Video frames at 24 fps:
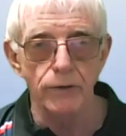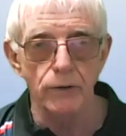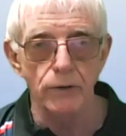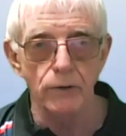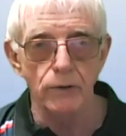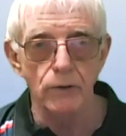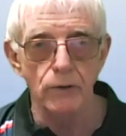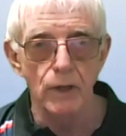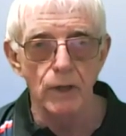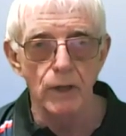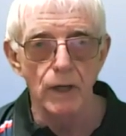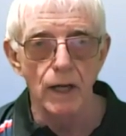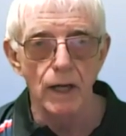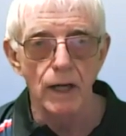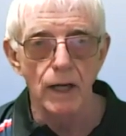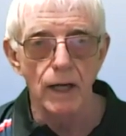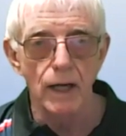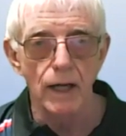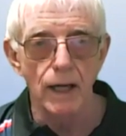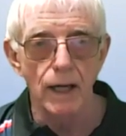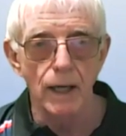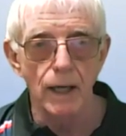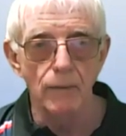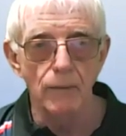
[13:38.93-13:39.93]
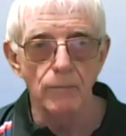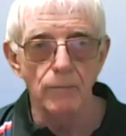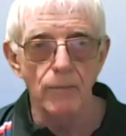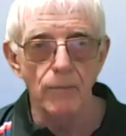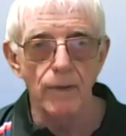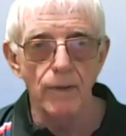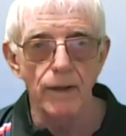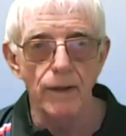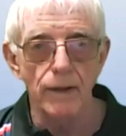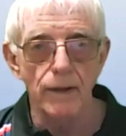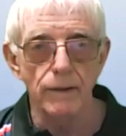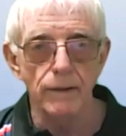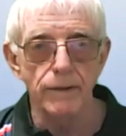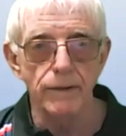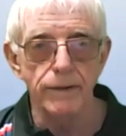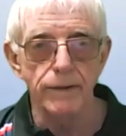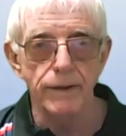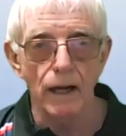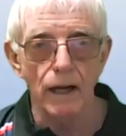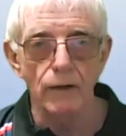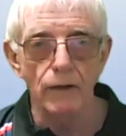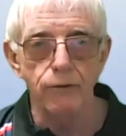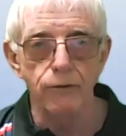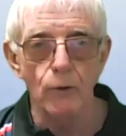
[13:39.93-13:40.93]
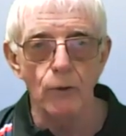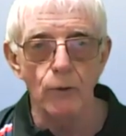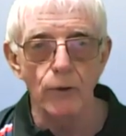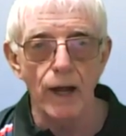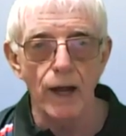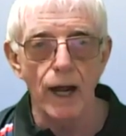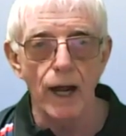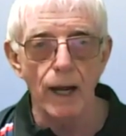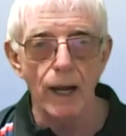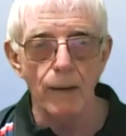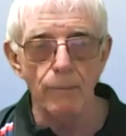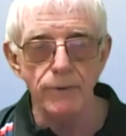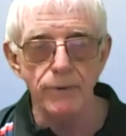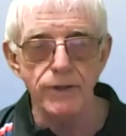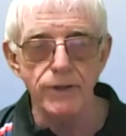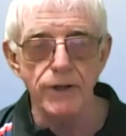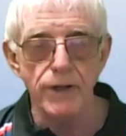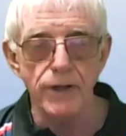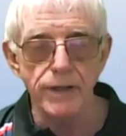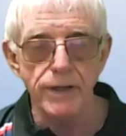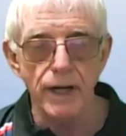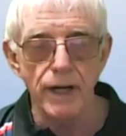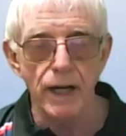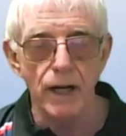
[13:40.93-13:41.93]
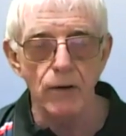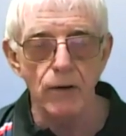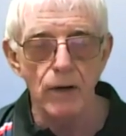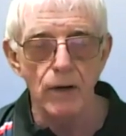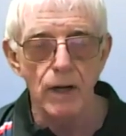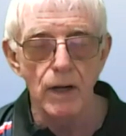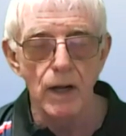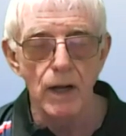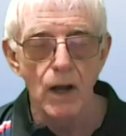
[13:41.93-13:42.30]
to telephone apps just now.